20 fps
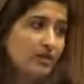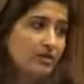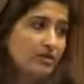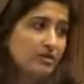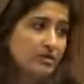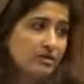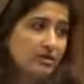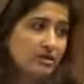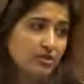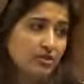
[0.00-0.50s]

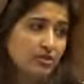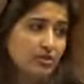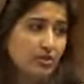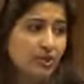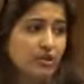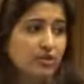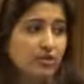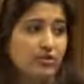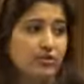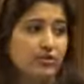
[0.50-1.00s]
The
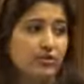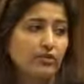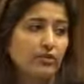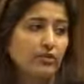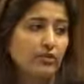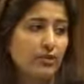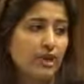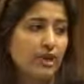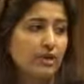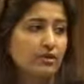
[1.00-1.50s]
situation will
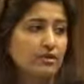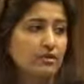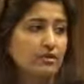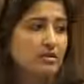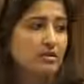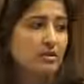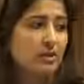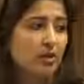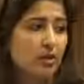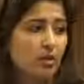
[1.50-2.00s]
remain
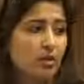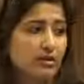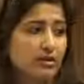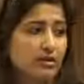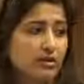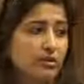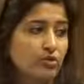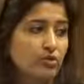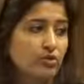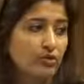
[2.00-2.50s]
until all
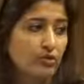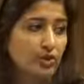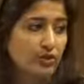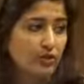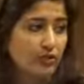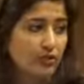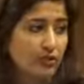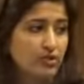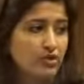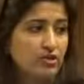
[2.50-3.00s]
the new
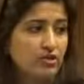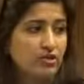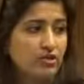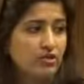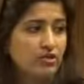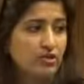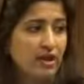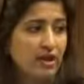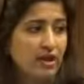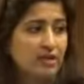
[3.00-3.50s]
generation
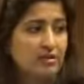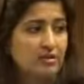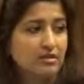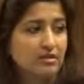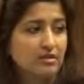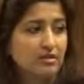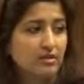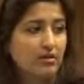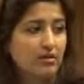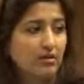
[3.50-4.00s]
of
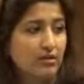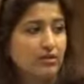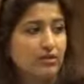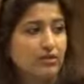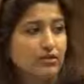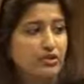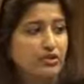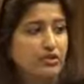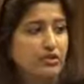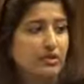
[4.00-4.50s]
Palestinian
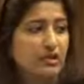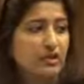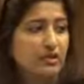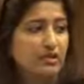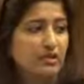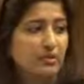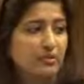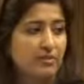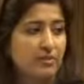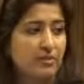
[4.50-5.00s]
refugees and
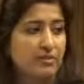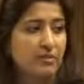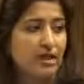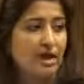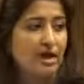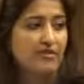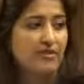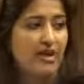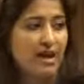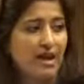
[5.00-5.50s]
IDPs
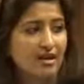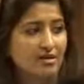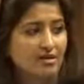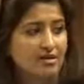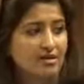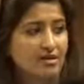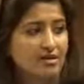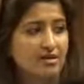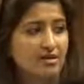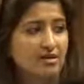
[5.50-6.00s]
have
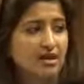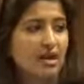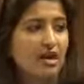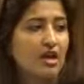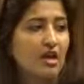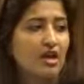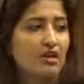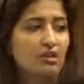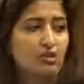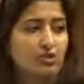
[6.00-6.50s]
access
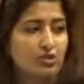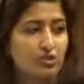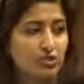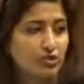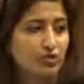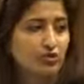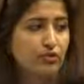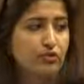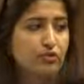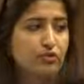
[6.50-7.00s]
to
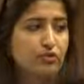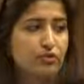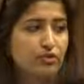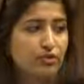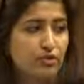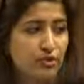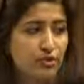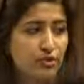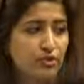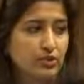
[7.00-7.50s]
durable
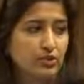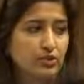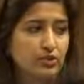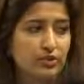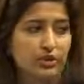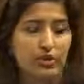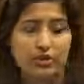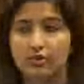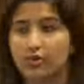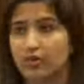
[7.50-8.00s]

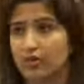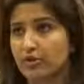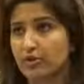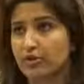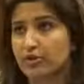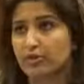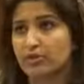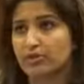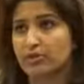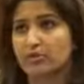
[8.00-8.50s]
solution in
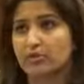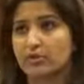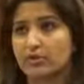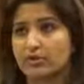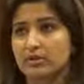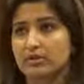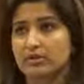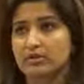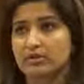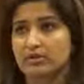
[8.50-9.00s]
accordance
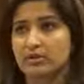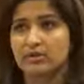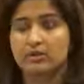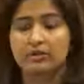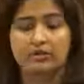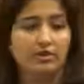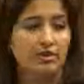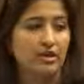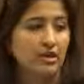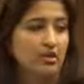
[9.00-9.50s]
with
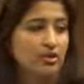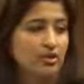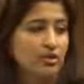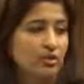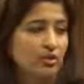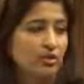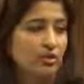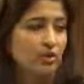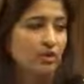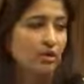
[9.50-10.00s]

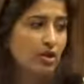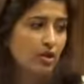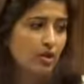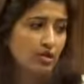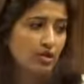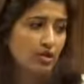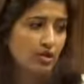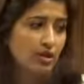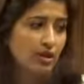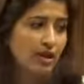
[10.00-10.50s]
international
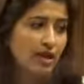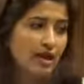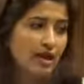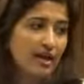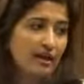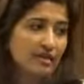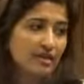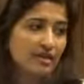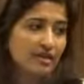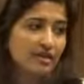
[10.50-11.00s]
law.
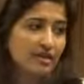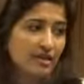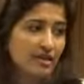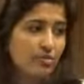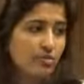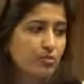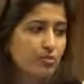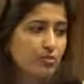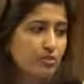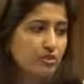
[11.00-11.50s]
And the
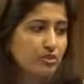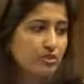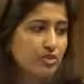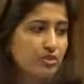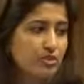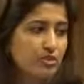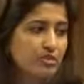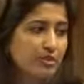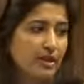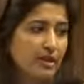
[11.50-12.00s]
same approach
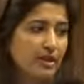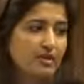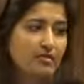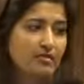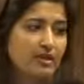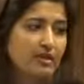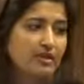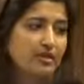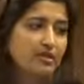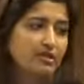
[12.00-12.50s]
is
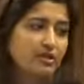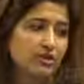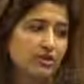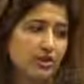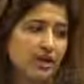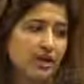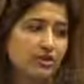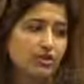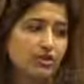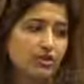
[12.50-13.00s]
applied by the
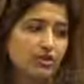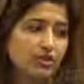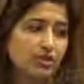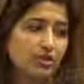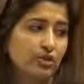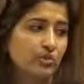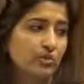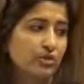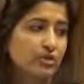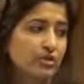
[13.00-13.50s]
international
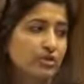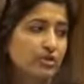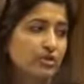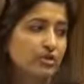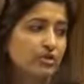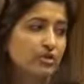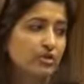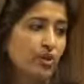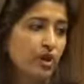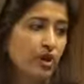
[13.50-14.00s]

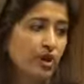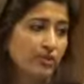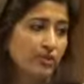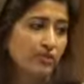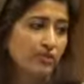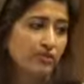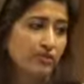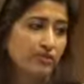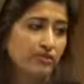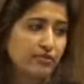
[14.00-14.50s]
community to
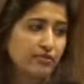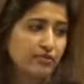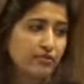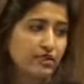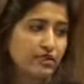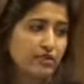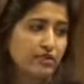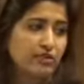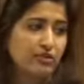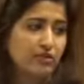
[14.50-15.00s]
other
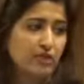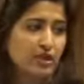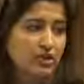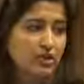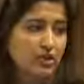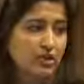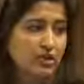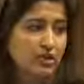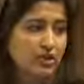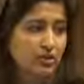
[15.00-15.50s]
refugee
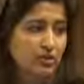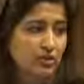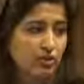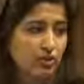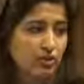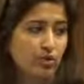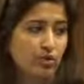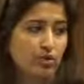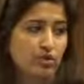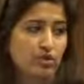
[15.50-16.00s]
situations in the
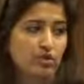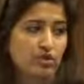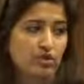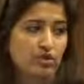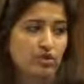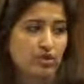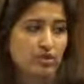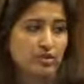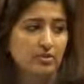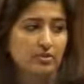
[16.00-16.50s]
war,
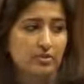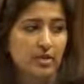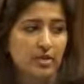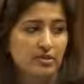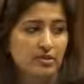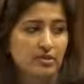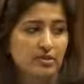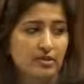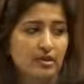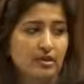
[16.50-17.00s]
such as
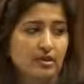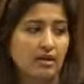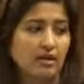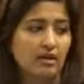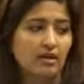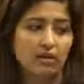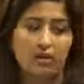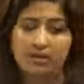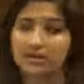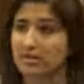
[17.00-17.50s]
Bosnia
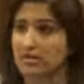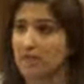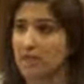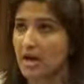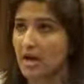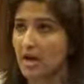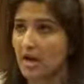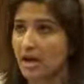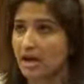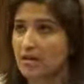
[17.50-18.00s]
and
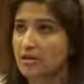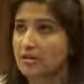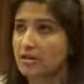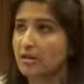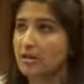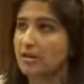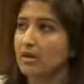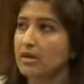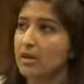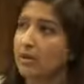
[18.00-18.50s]
Guatemala.
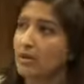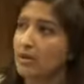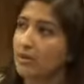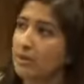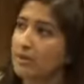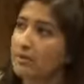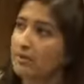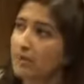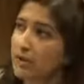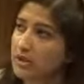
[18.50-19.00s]

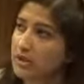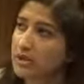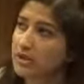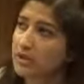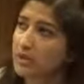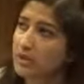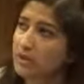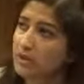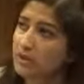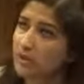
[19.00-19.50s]
When
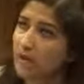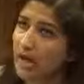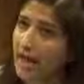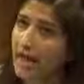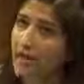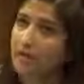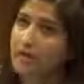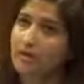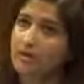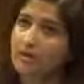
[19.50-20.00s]
Bosnia
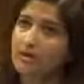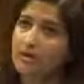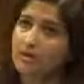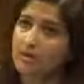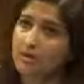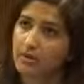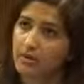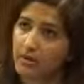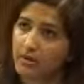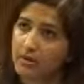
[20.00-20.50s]
happened
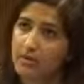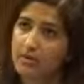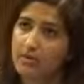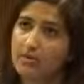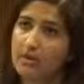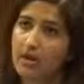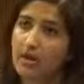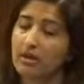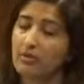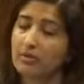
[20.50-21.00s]
and the
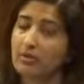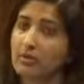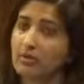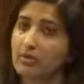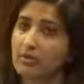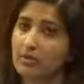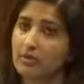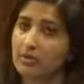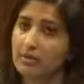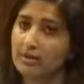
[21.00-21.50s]
Guatemala
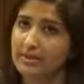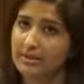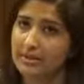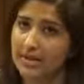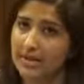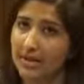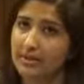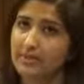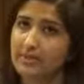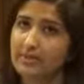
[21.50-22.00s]
people
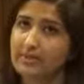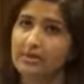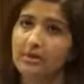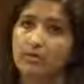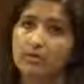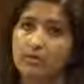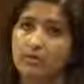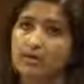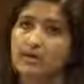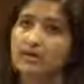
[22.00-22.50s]
escaped, they
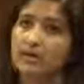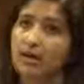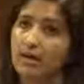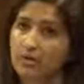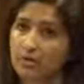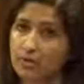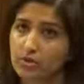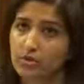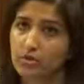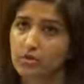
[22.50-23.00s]
were
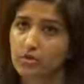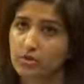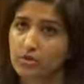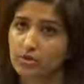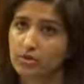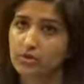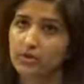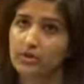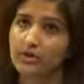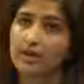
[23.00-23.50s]
entitled to
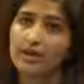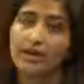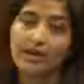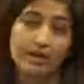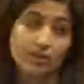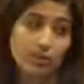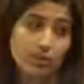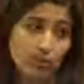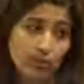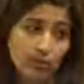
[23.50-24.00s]
return
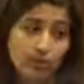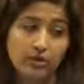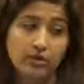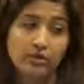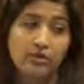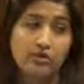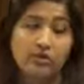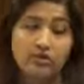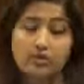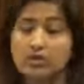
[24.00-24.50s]
and
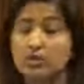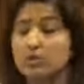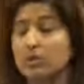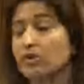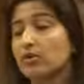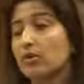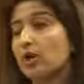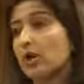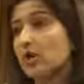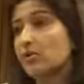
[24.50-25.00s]
were also